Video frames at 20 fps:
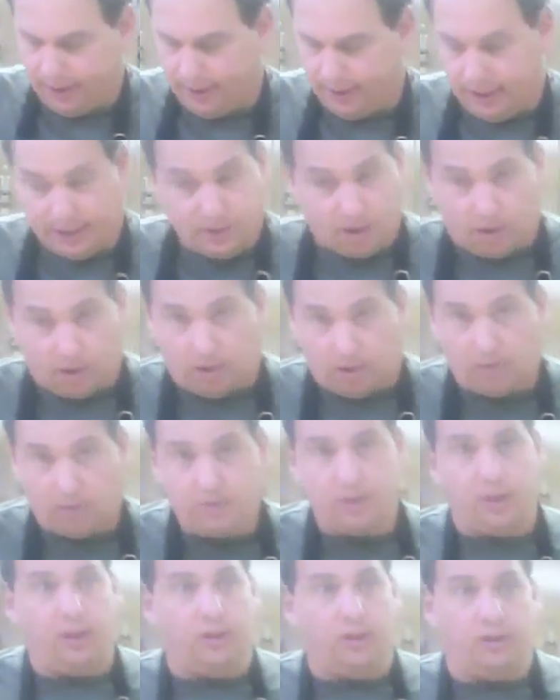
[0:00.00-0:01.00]
That's all.
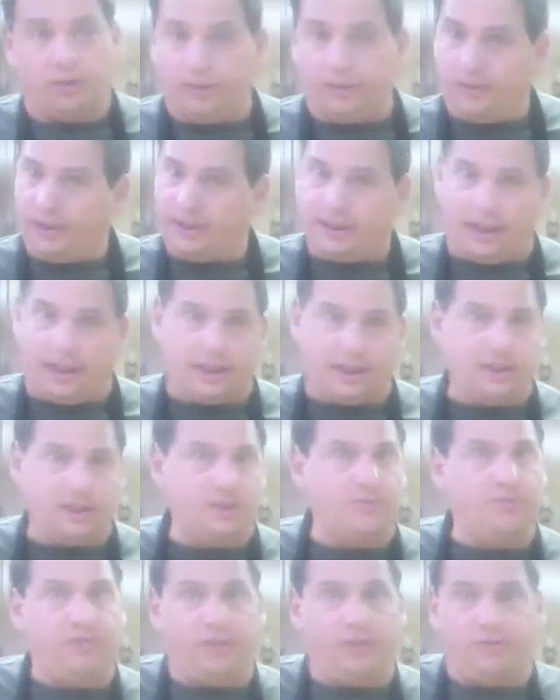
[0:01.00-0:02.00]
So if it says
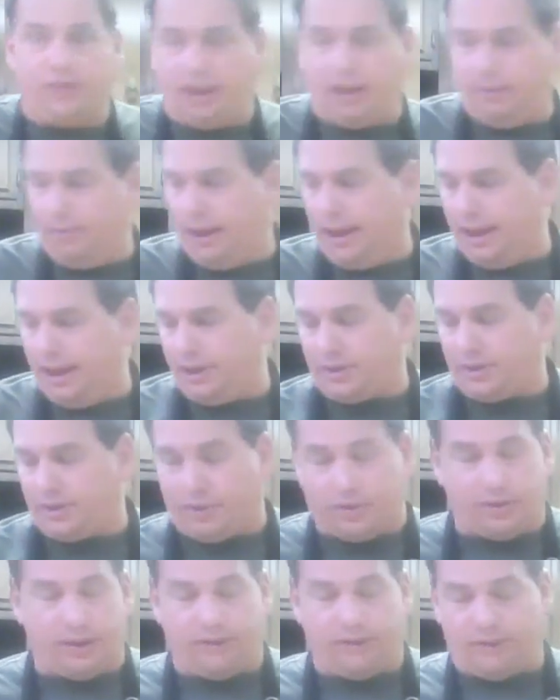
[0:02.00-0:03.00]
15 minutes or
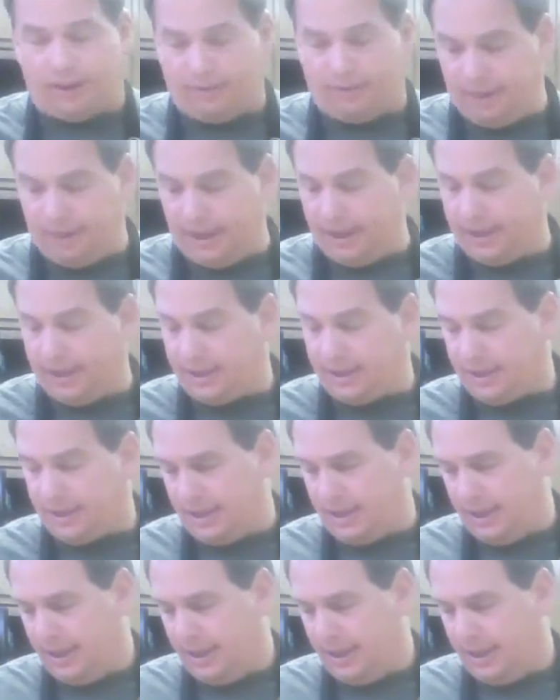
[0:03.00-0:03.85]
35 minutes,